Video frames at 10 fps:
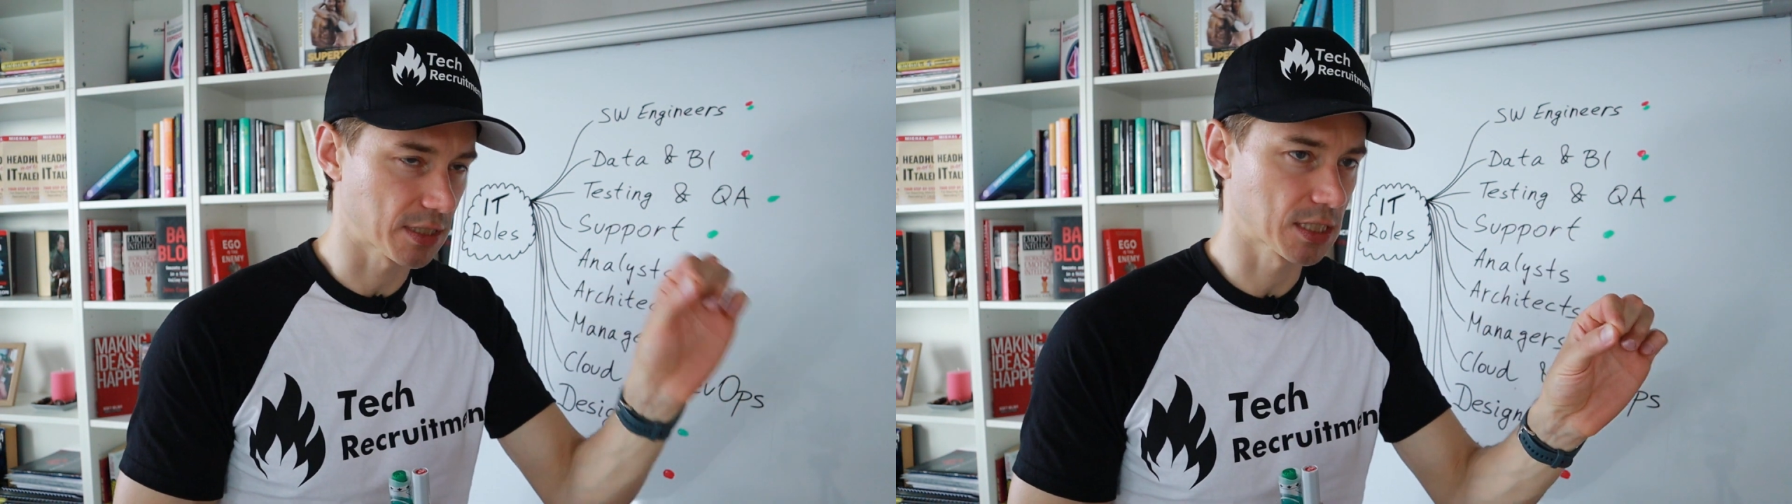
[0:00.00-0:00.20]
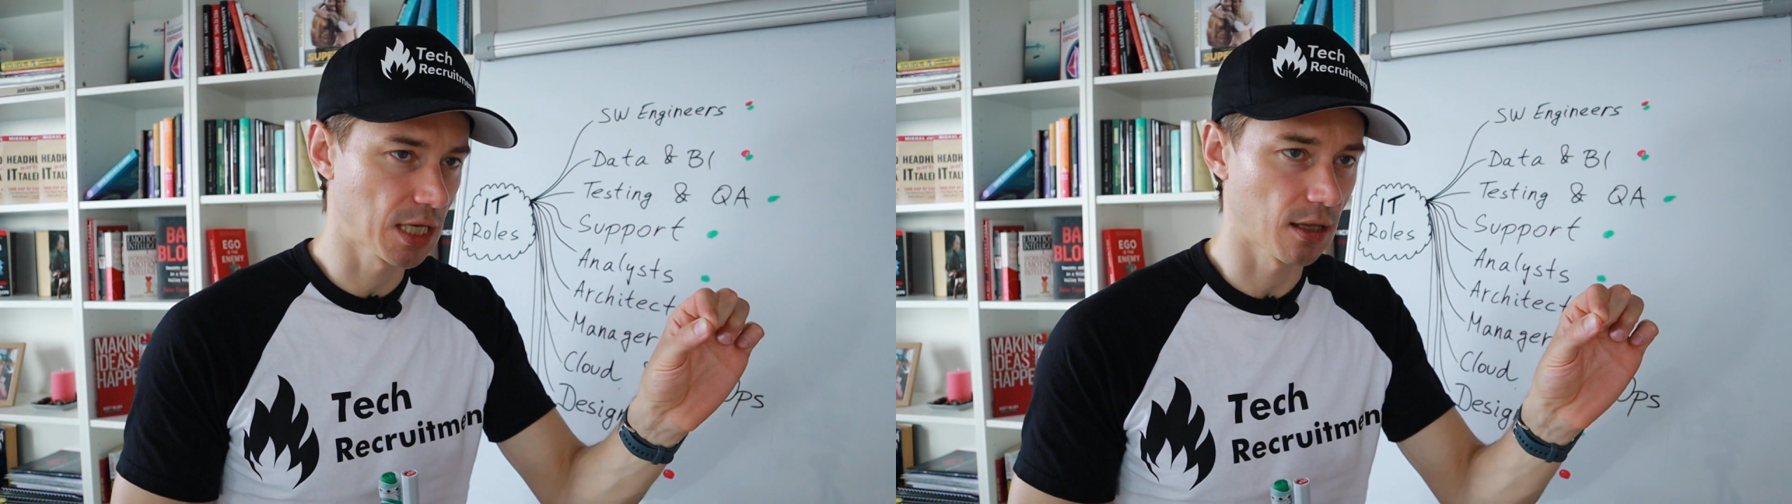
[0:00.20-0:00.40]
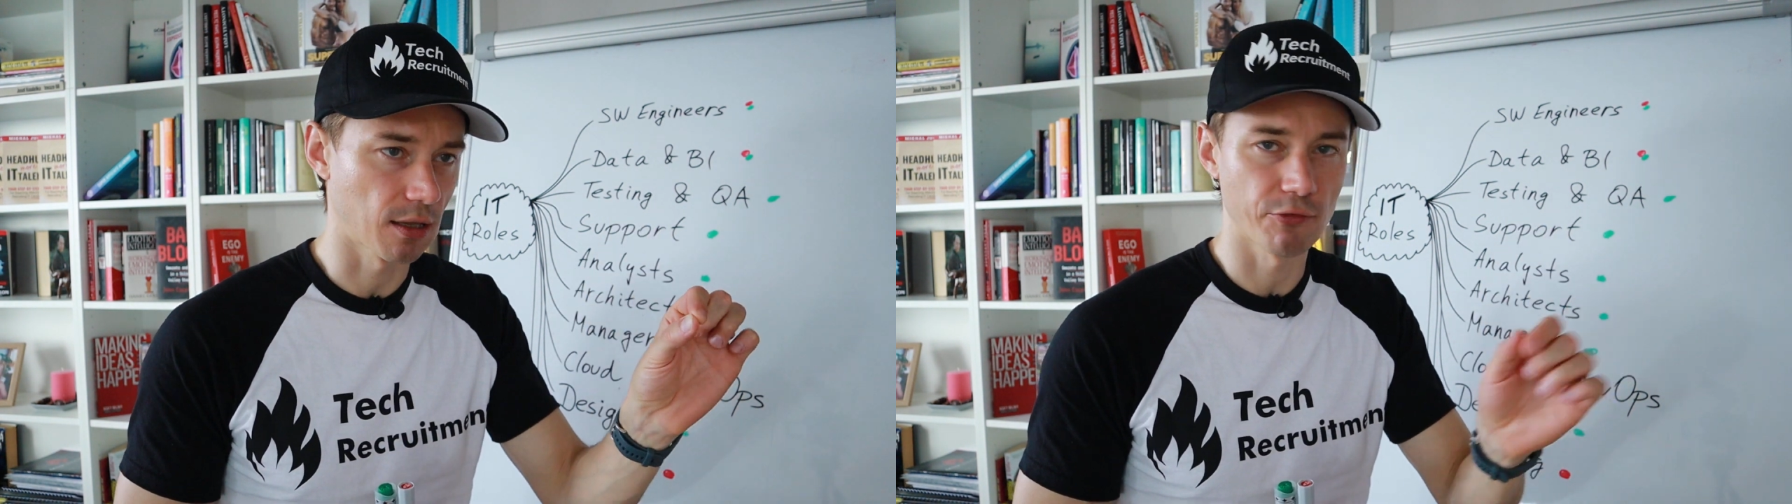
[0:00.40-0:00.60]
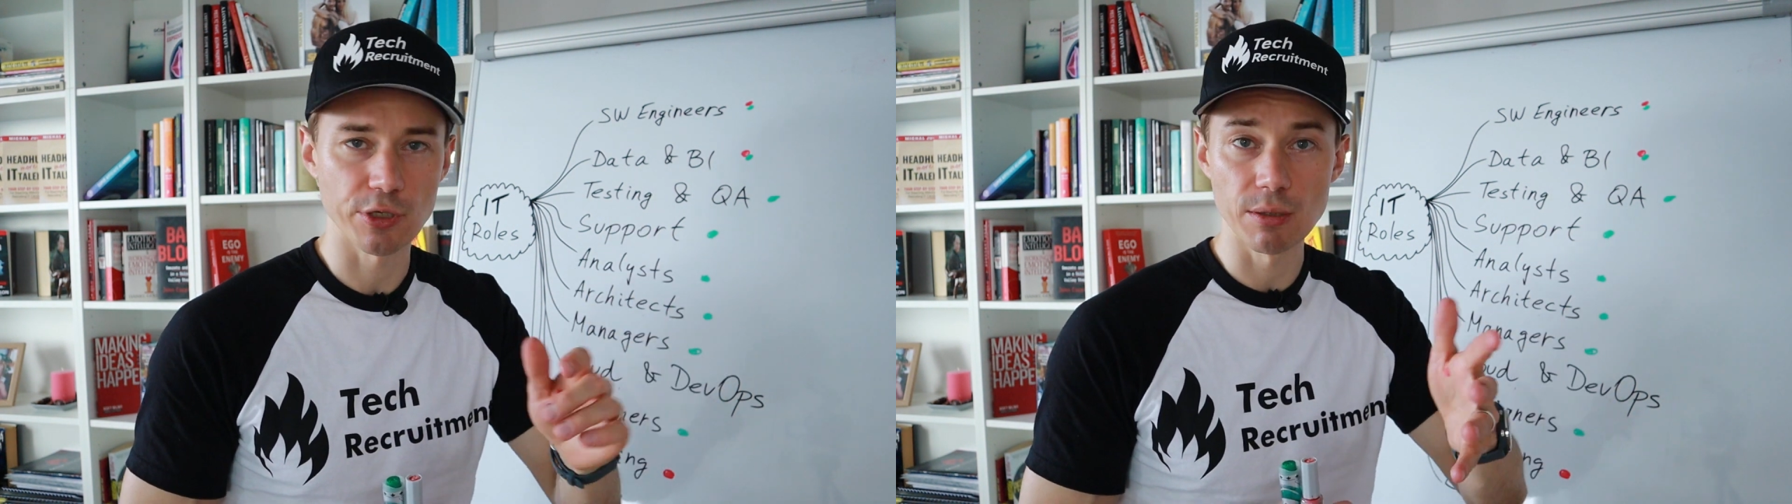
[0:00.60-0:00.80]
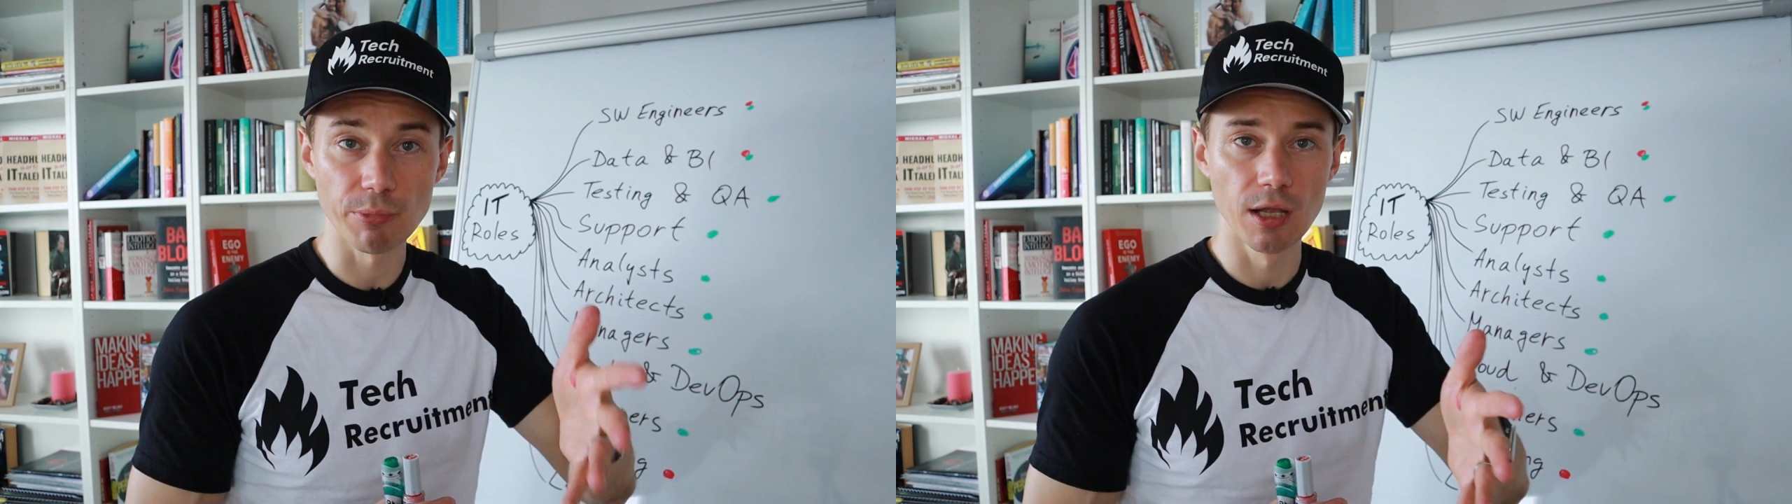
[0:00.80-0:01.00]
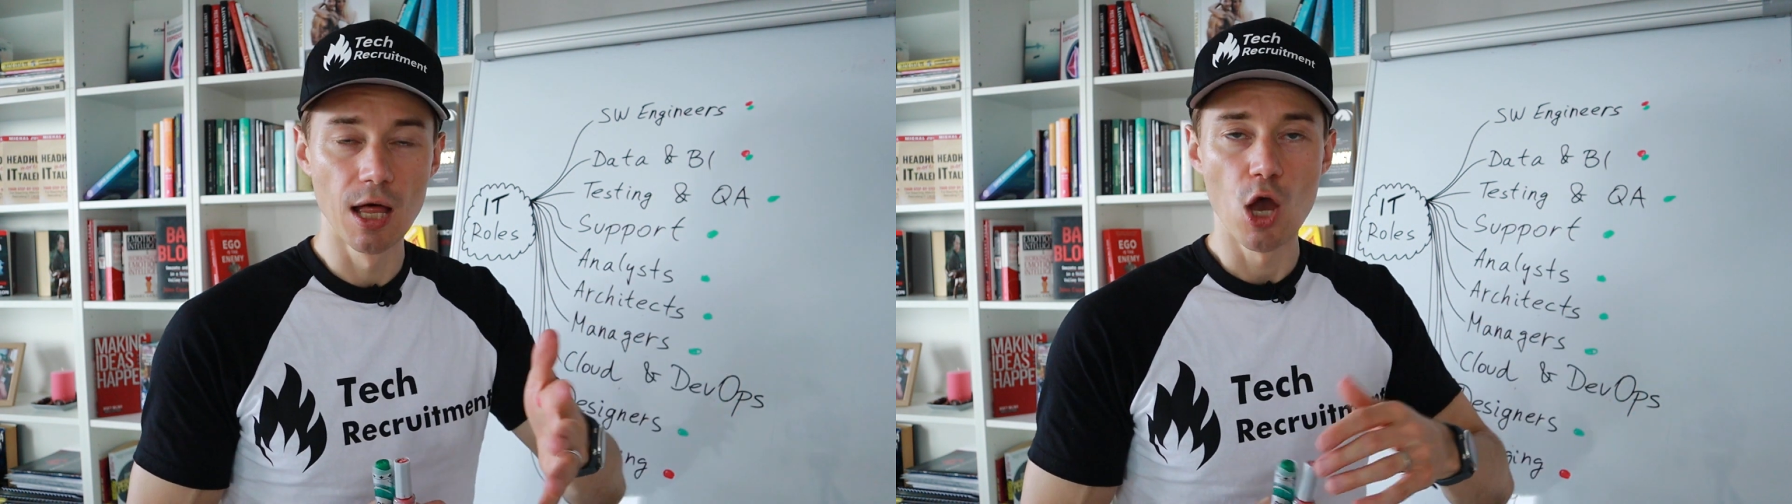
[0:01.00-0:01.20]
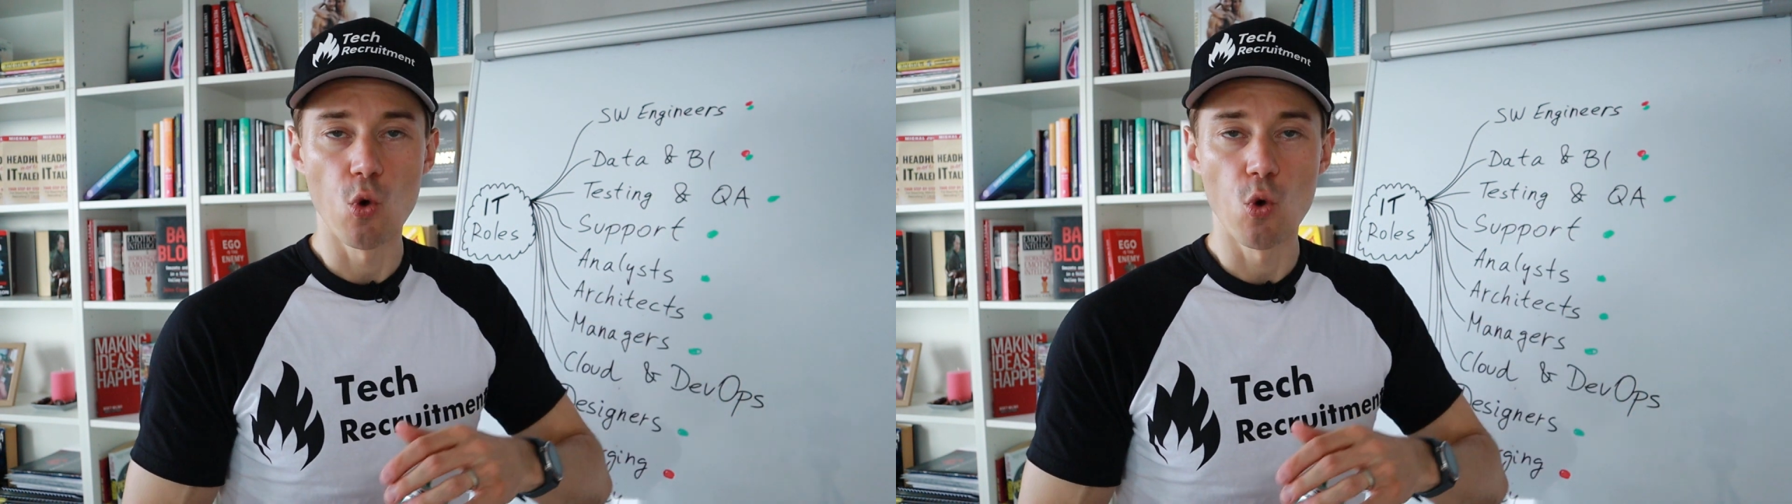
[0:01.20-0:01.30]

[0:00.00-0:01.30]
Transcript: skill. For example,